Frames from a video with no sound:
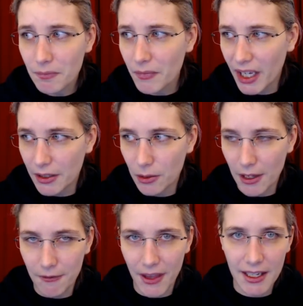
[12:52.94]
that you
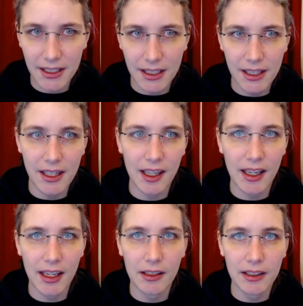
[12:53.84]
have that in
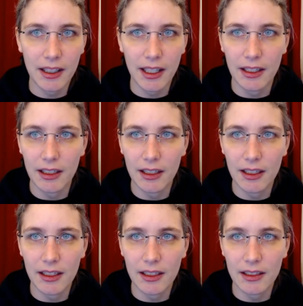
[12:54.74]
there
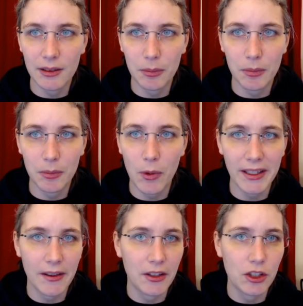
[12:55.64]
uh,
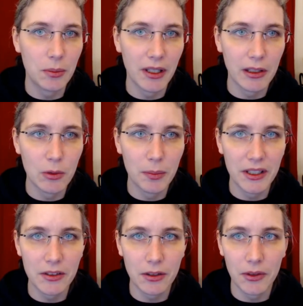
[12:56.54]
via the GPIO
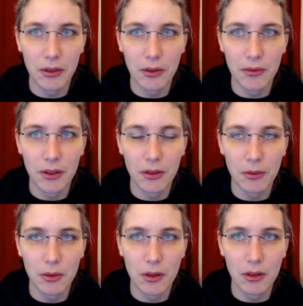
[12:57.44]
pins of the of the
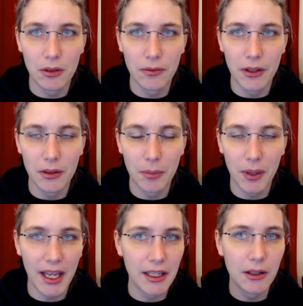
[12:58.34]
of the
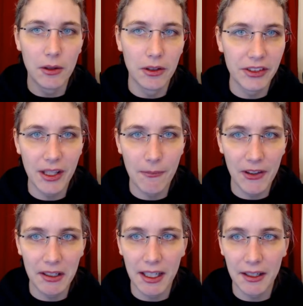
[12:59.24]
Pi or
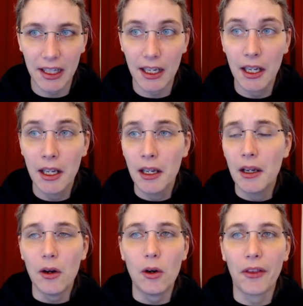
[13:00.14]
something like that
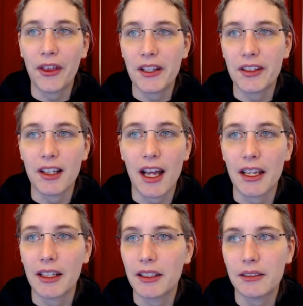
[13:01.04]
or things
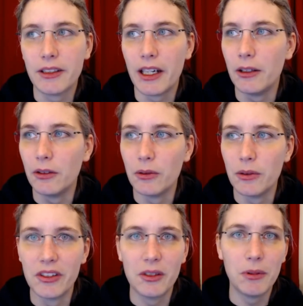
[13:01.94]
like I don't know,
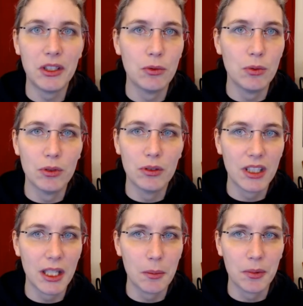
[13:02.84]
the CPU
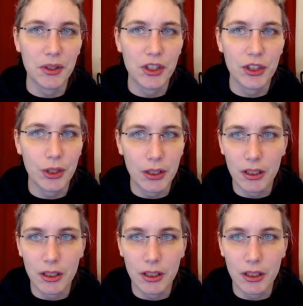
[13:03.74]
temperature